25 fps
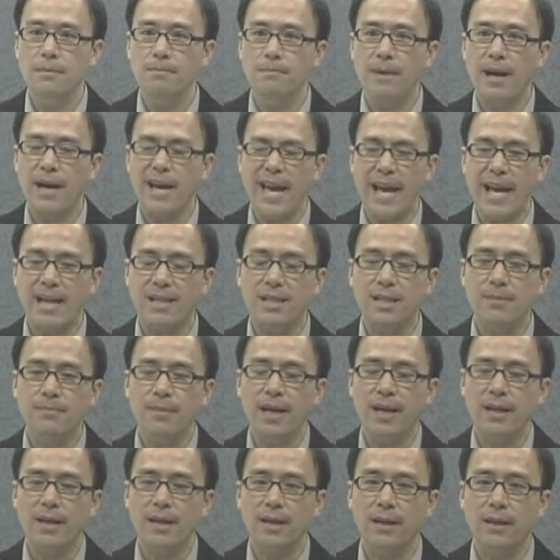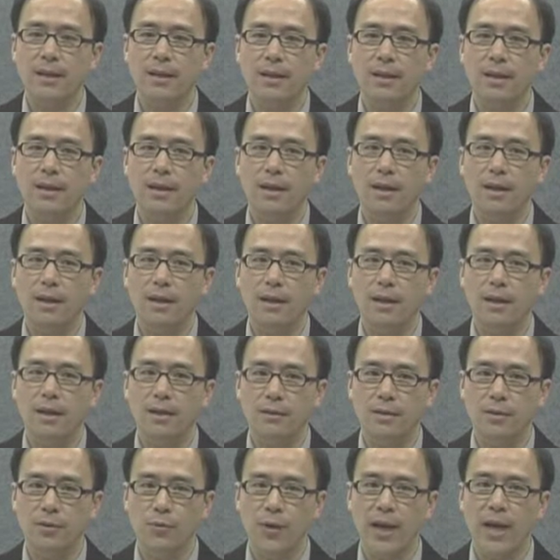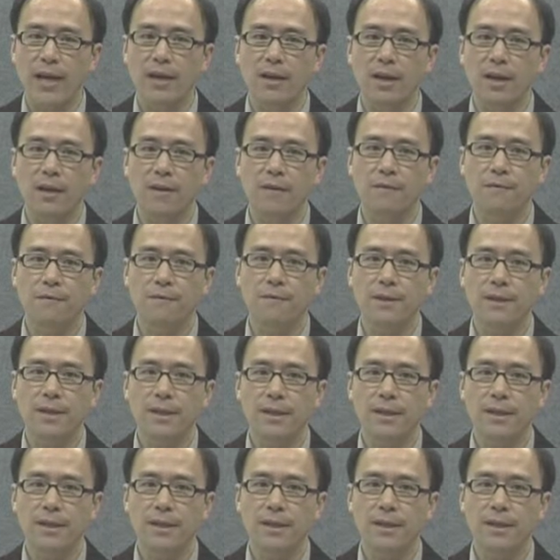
by estimating uh, the rate of